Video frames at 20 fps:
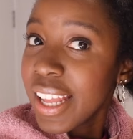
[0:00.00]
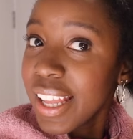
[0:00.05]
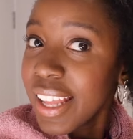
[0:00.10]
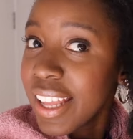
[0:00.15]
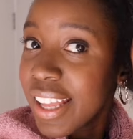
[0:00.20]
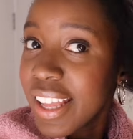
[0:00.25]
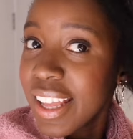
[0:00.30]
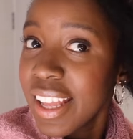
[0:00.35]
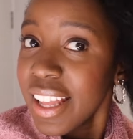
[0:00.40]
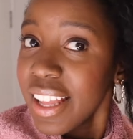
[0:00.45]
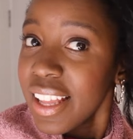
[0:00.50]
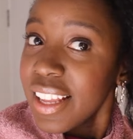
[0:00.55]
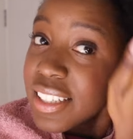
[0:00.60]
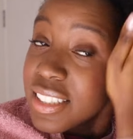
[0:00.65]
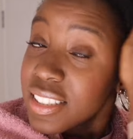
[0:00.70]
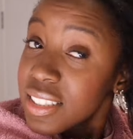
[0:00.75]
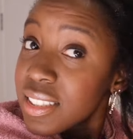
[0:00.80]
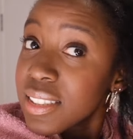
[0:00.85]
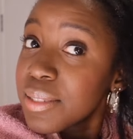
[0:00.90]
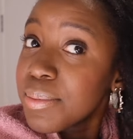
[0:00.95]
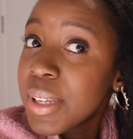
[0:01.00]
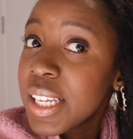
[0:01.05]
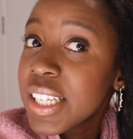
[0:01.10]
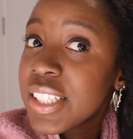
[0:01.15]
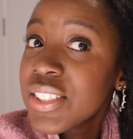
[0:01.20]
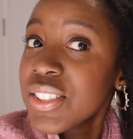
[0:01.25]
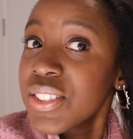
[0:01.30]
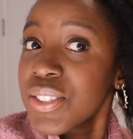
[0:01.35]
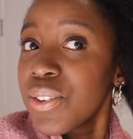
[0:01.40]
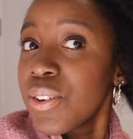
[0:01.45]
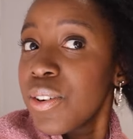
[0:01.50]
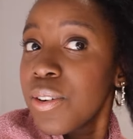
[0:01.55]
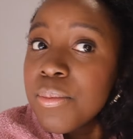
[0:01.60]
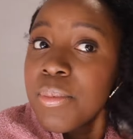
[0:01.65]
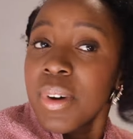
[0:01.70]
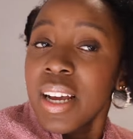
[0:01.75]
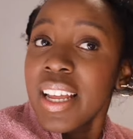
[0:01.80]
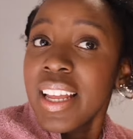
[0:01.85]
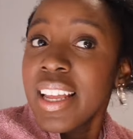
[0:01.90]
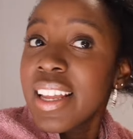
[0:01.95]
hair and just make sure
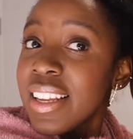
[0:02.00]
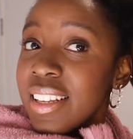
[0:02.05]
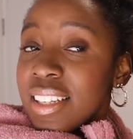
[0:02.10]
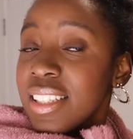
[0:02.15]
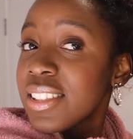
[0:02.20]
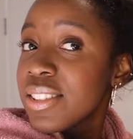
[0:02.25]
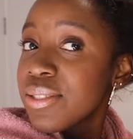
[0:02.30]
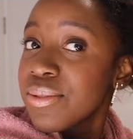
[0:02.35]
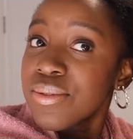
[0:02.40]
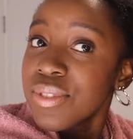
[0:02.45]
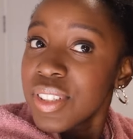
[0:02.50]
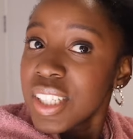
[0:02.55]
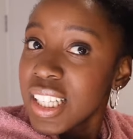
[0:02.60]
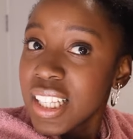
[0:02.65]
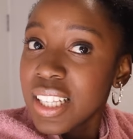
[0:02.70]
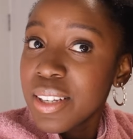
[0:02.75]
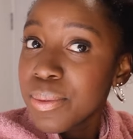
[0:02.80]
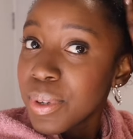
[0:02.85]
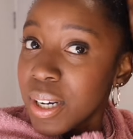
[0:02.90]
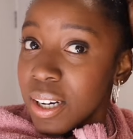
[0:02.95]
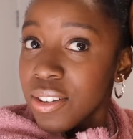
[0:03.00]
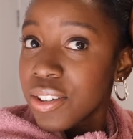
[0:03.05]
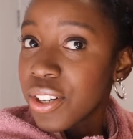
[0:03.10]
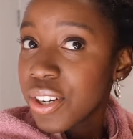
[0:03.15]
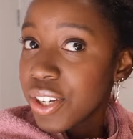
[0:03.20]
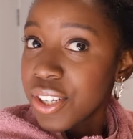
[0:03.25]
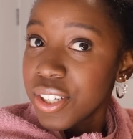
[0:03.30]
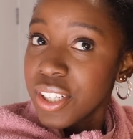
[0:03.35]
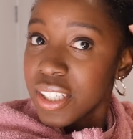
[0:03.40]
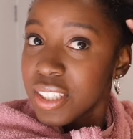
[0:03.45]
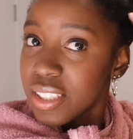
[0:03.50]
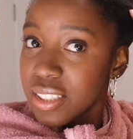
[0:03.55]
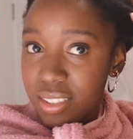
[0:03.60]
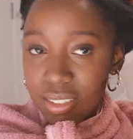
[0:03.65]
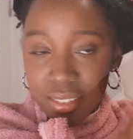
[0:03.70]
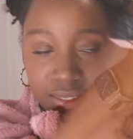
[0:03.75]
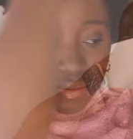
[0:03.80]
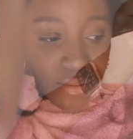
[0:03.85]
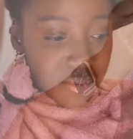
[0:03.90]
my hair is really well coated.